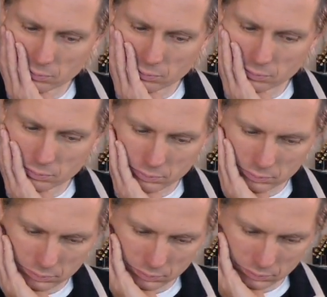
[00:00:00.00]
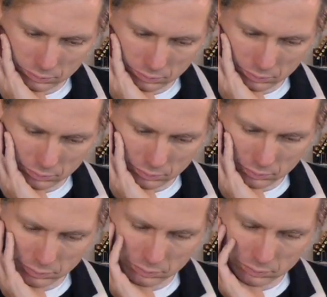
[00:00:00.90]

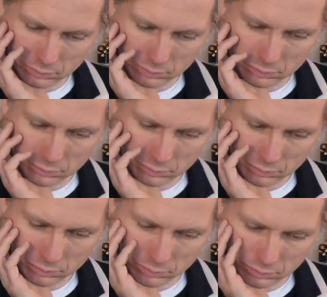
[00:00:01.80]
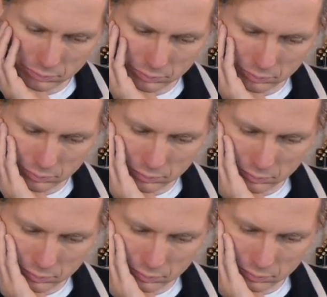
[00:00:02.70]

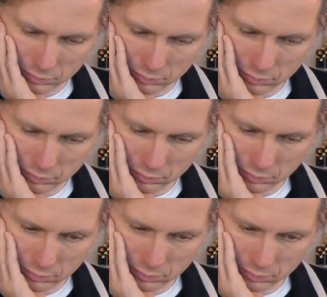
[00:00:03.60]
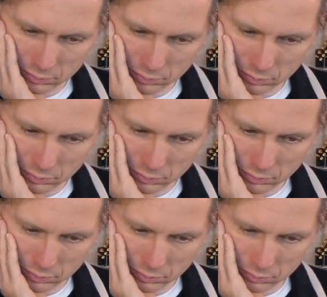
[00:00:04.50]

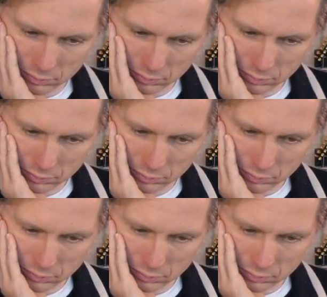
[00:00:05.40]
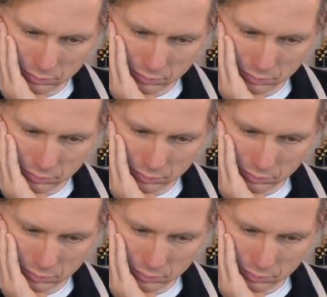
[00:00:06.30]
No words are spoken by the person on screen.